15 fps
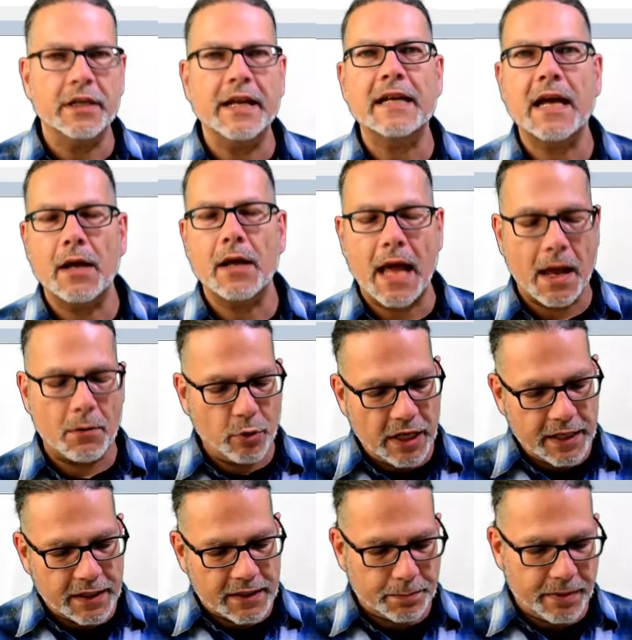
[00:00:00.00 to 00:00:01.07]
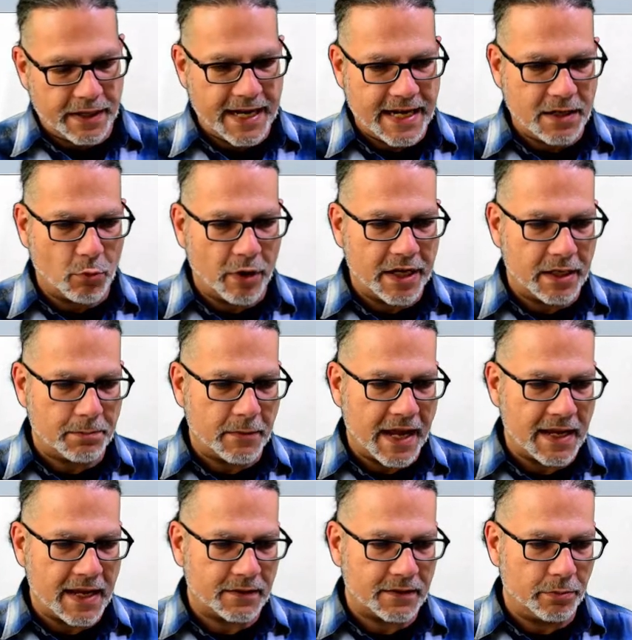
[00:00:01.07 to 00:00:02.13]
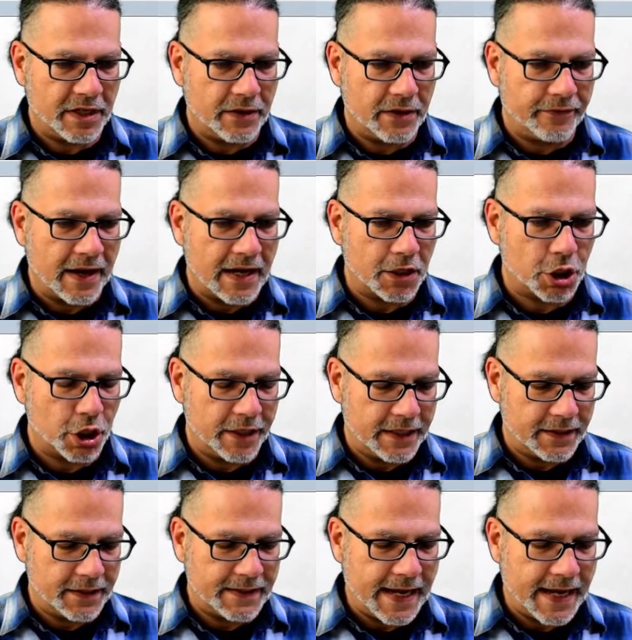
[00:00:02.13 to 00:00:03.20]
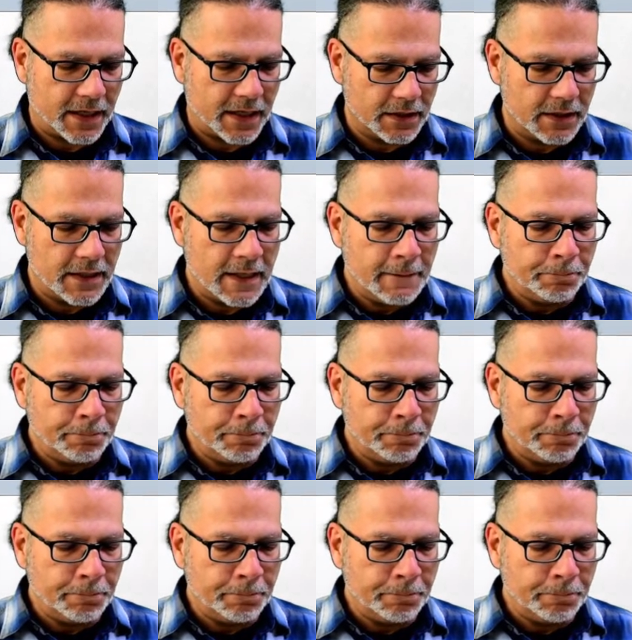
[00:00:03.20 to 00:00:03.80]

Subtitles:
and I will explain why it has to be a function in a second.